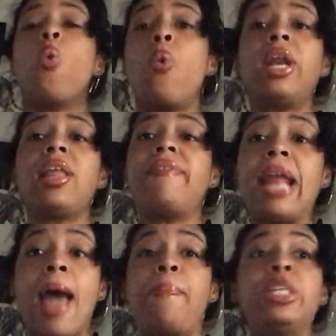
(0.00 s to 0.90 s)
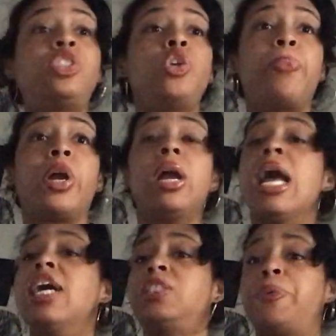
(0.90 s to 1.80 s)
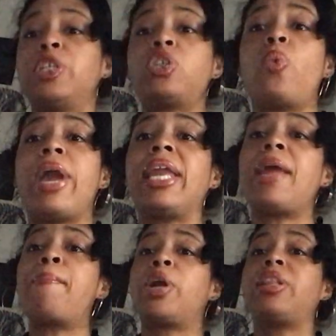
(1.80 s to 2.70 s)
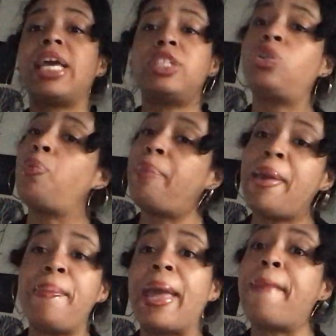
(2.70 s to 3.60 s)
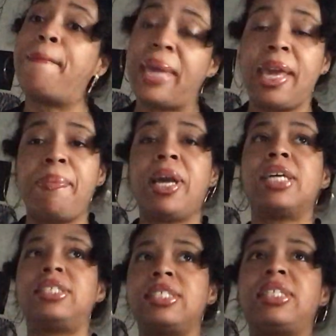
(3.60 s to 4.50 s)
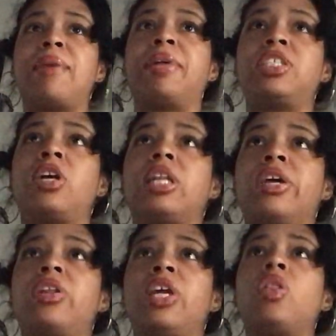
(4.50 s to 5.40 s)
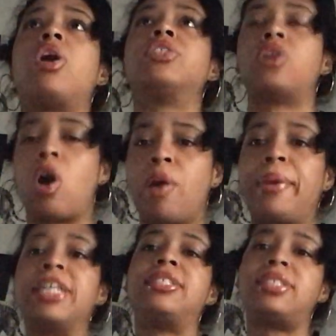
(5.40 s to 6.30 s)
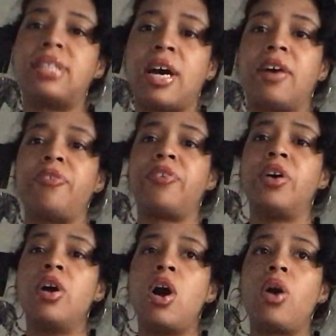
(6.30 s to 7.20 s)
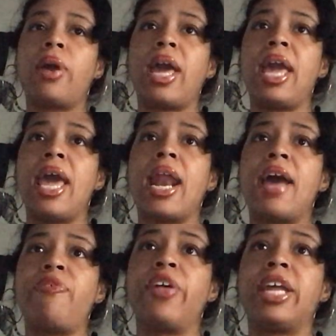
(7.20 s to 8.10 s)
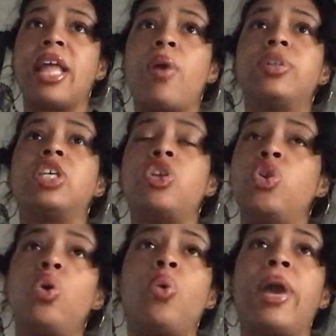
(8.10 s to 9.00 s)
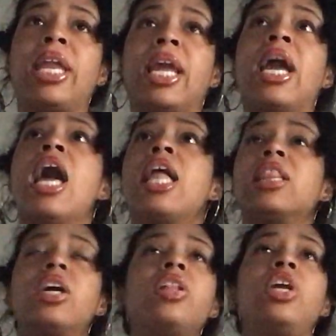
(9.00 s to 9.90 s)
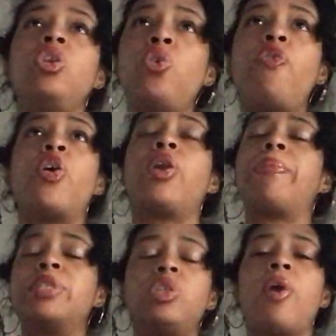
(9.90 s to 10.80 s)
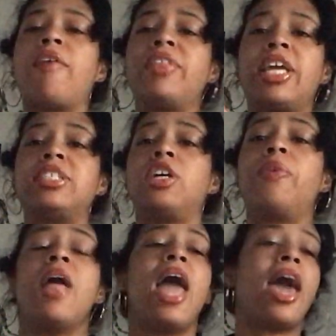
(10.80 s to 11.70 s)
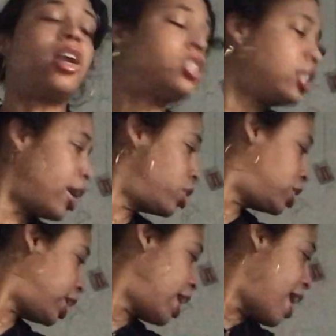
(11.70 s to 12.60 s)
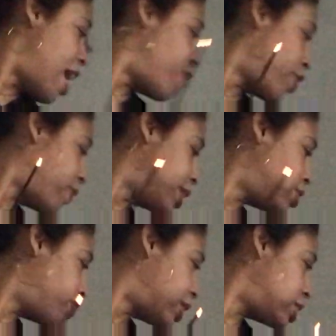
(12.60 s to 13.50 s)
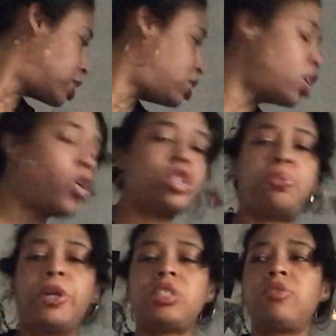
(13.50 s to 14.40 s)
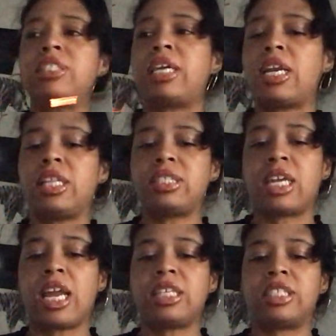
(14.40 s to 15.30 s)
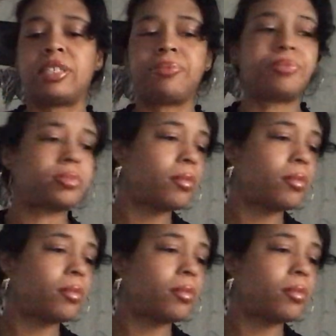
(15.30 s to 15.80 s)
111, happy super spiritual awakening birthday to me, baby, because this time last year, I literally lost all my stuff. Okay, and I feel like that was a new awakening, literally new phone number, new everything. So energy to energy, if it resonates. So spiritually signing this connection,